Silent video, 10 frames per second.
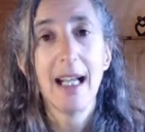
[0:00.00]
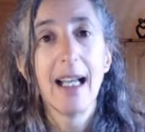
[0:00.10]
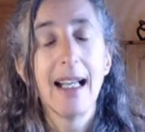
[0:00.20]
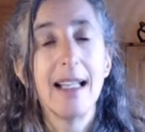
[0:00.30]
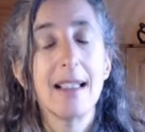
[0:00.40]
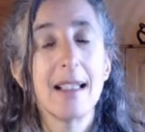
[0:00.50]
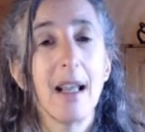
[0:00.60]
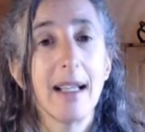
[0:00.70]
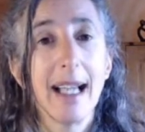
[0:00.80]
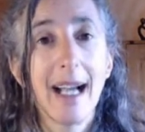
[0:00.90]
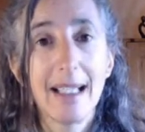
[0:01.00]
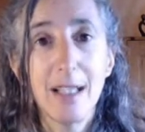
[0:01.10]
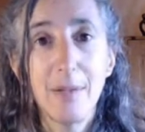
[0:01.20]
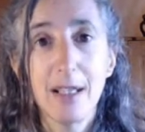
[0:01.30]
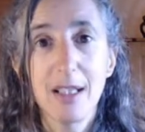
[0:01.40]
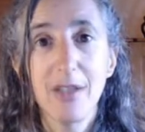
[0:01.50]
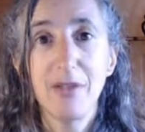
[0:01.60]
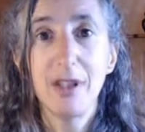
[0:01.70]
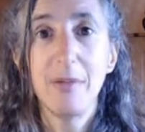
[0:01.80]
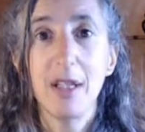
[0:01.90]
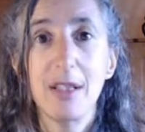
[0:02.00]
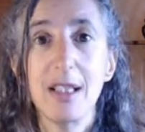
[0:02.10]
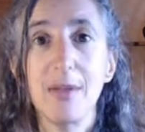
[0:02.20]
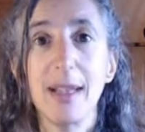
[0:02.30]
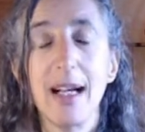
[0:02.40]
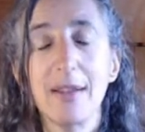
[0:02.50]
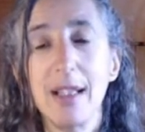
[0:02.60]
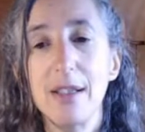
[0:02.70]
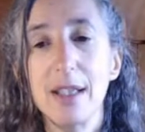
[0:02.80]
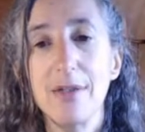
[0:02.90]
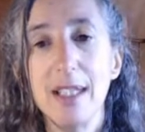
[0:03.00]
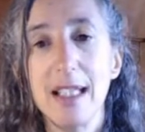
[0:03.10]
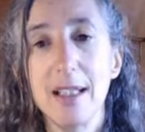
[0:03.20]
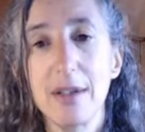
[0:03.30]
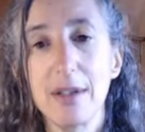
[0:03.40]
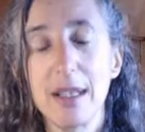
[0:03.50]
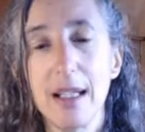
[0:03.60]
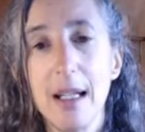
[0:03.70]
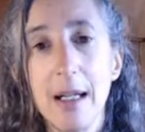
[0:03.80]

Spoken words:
It's like acupuncture for emotions without the use of needles.